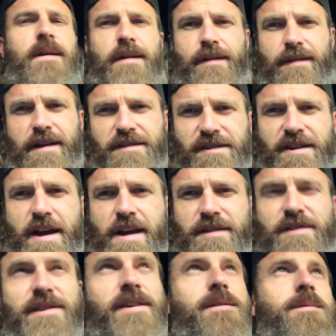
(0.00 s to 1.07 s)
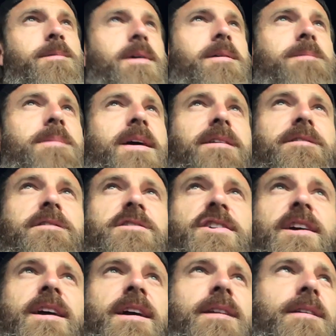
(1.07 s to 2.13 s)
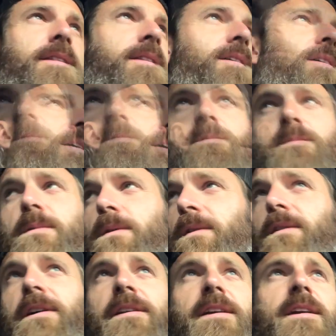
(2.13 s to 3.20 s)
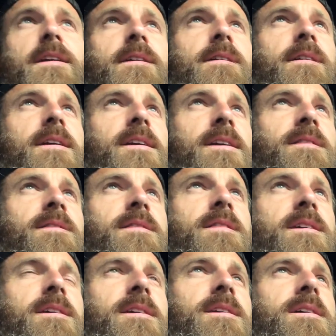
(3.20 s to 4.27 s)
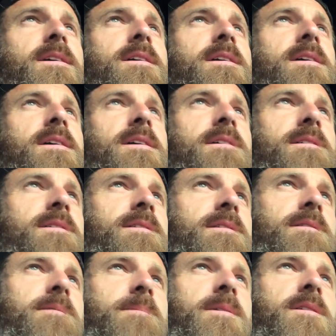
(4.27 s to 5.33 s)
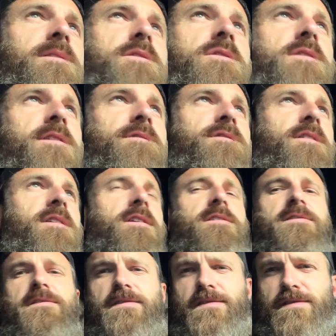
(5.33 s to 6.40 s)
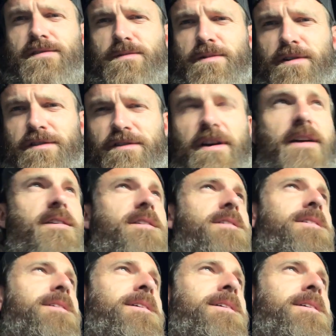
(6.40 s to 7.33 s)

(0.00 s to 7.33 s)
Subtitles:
Ladies and gents, welcome back to the channel. Rolling here in the, the non-Fox. This is the work truck.